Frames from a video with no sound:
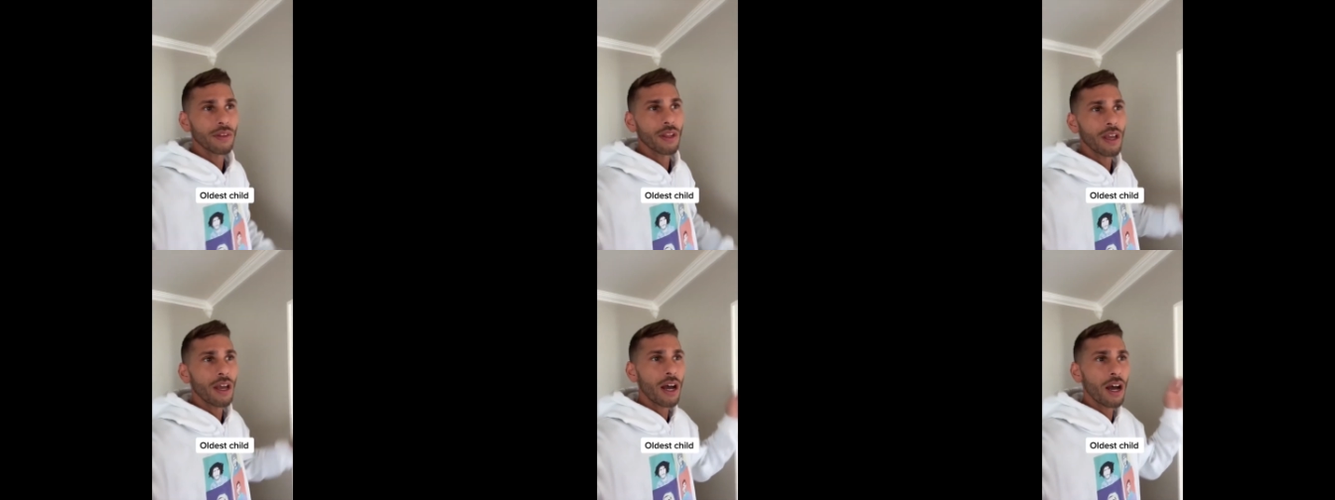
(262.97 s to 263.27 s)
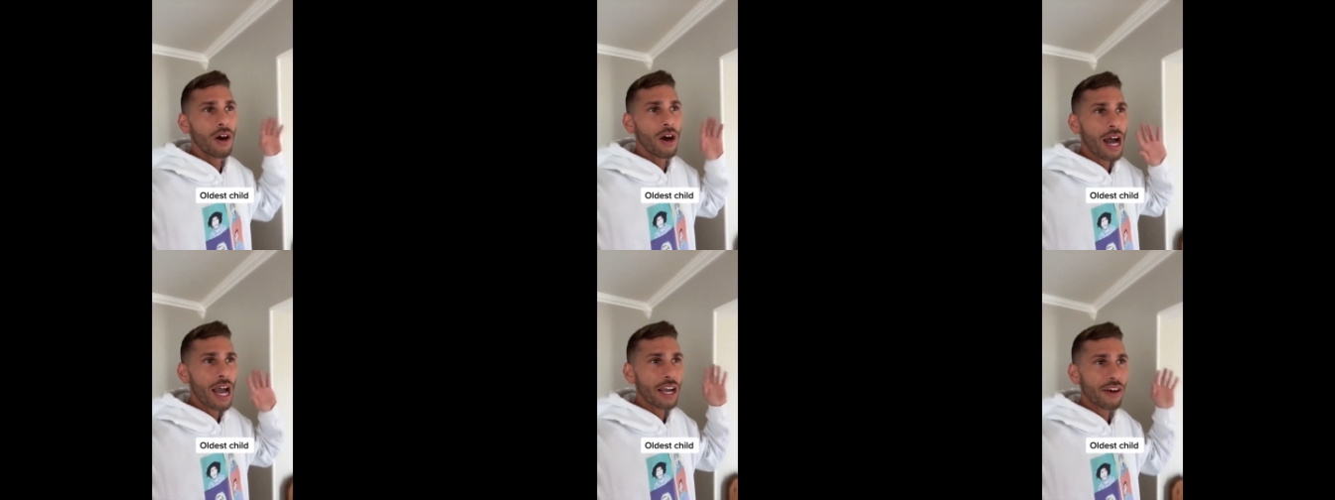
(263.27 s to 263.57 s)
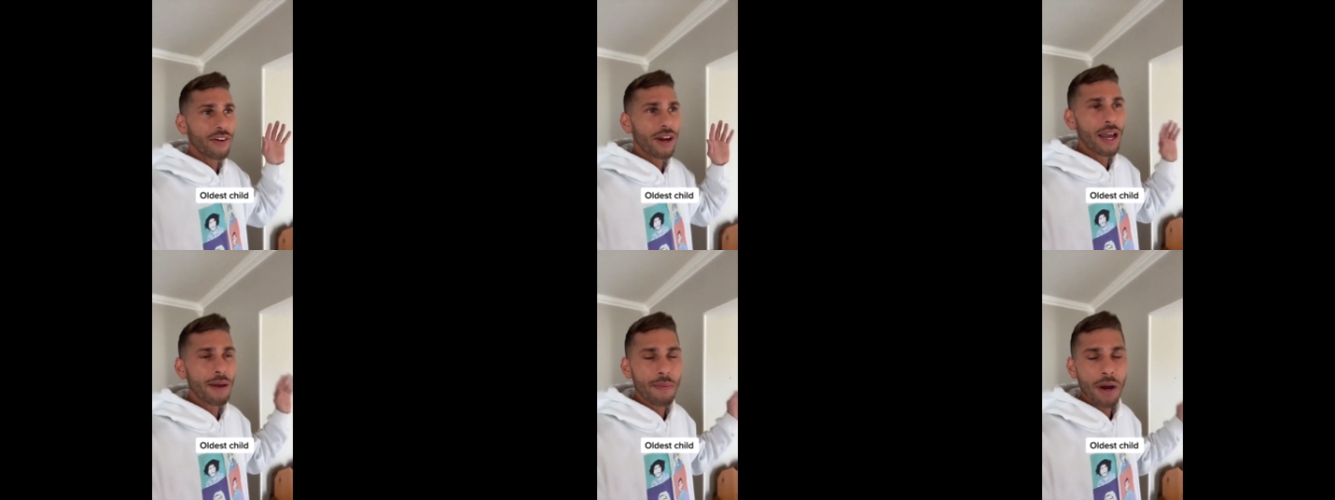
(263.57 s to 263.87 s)
Oh, hi,
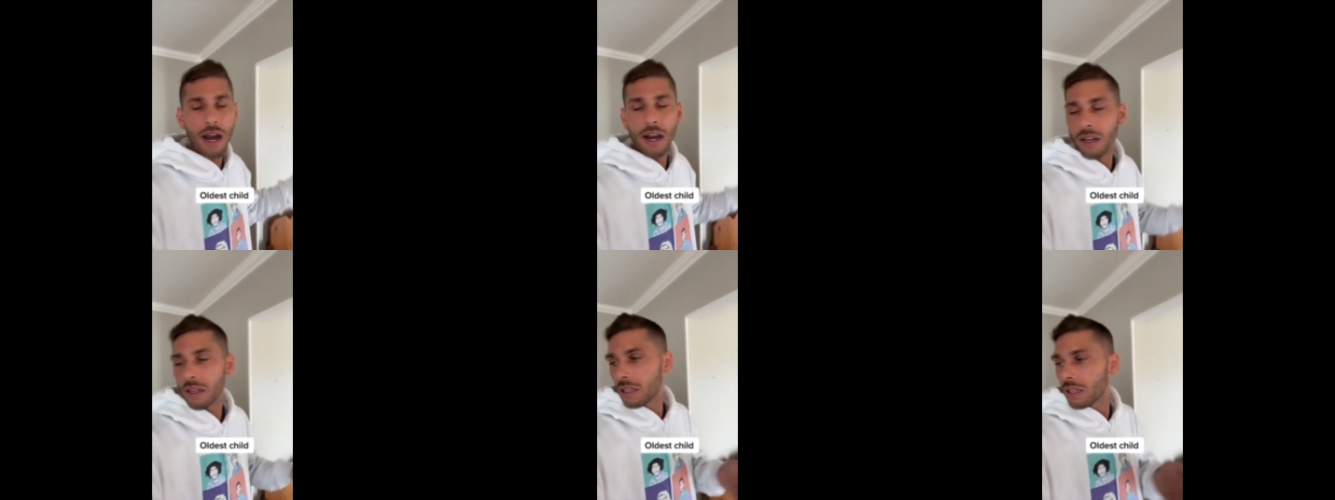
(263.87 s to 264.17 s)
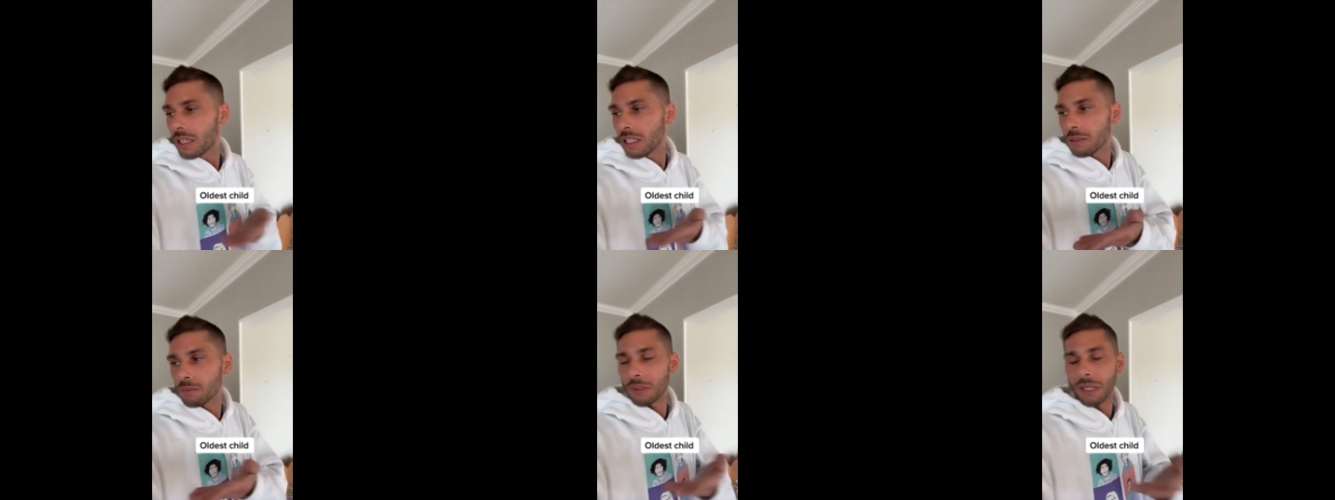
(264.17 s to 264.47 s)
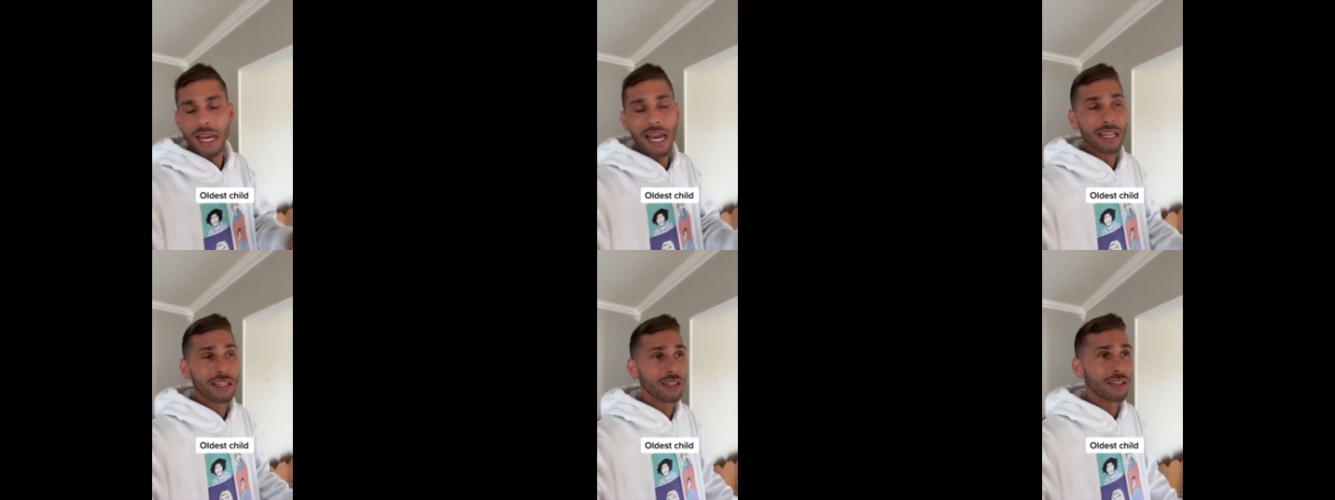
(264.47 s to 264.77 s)
Grandma. He's been
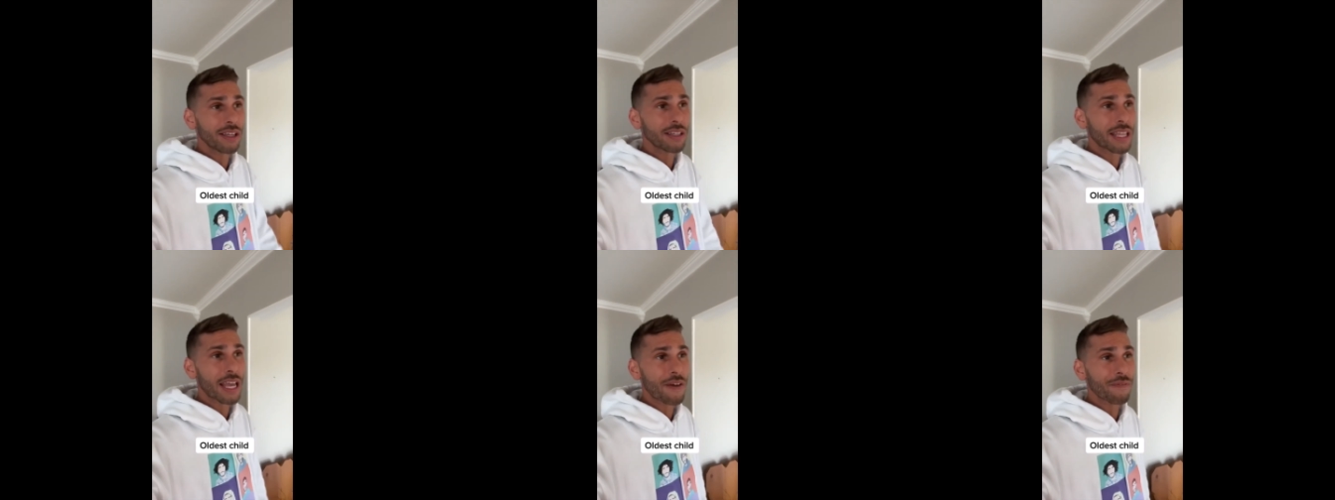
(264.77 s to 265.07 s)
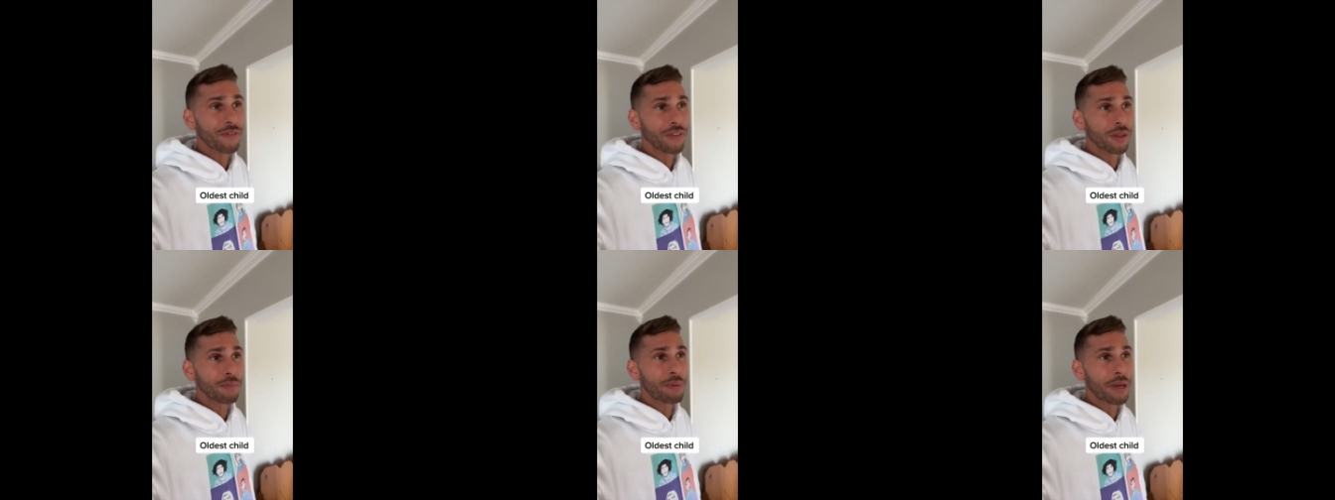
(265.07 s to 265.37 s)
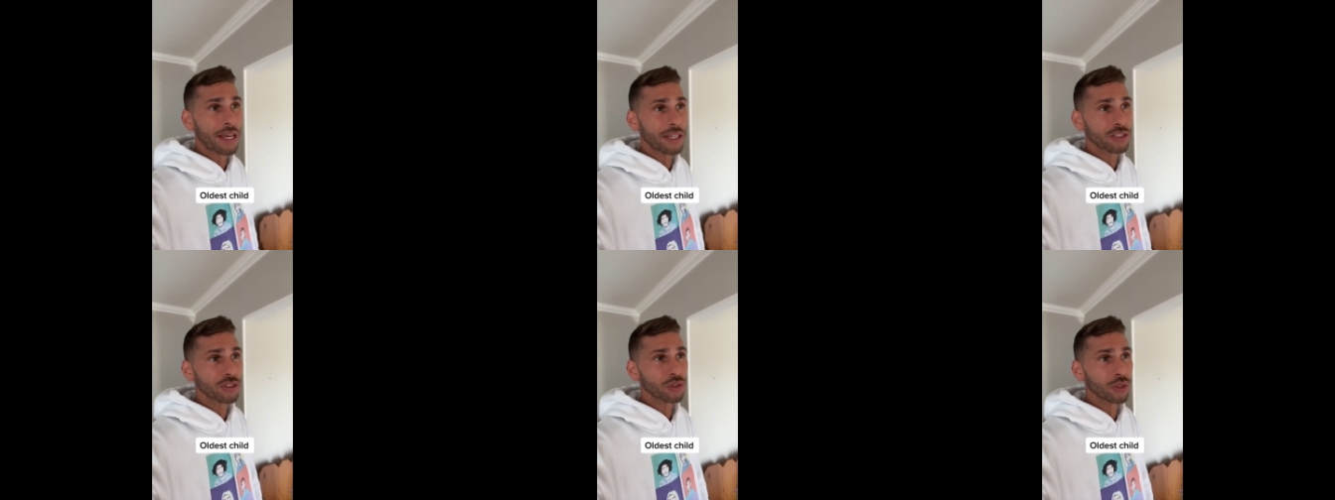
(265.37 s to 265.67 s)
acting like that for the
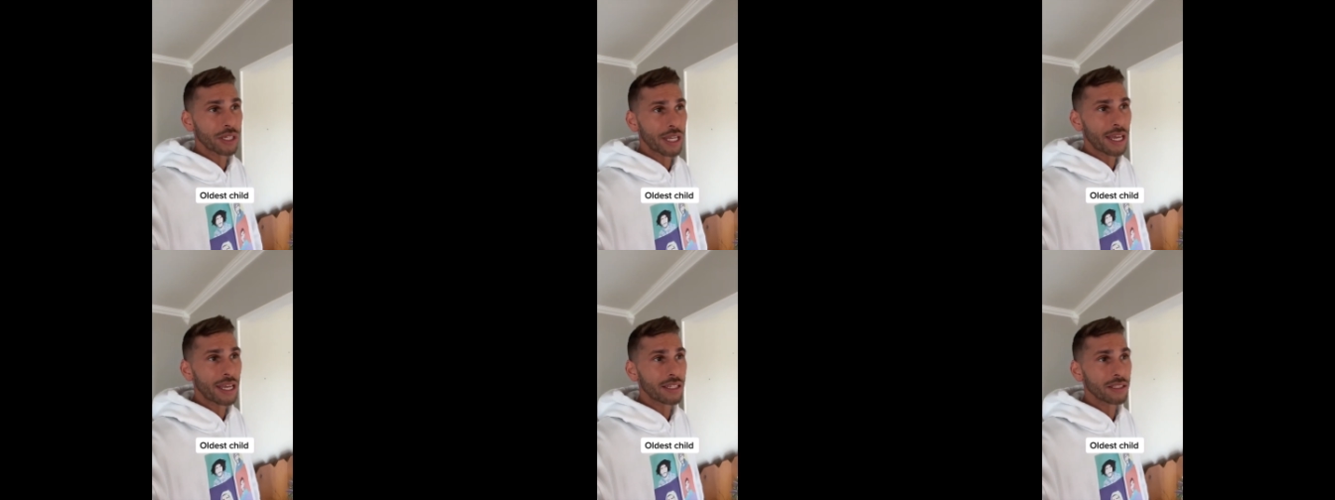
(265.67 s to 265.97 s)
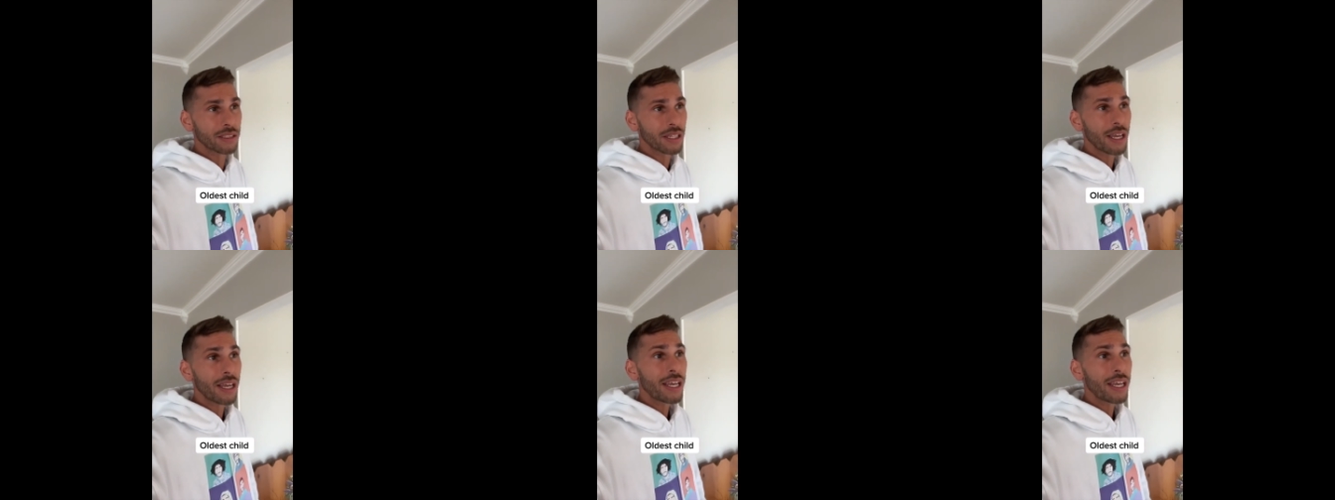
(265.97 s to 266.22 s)
past three days.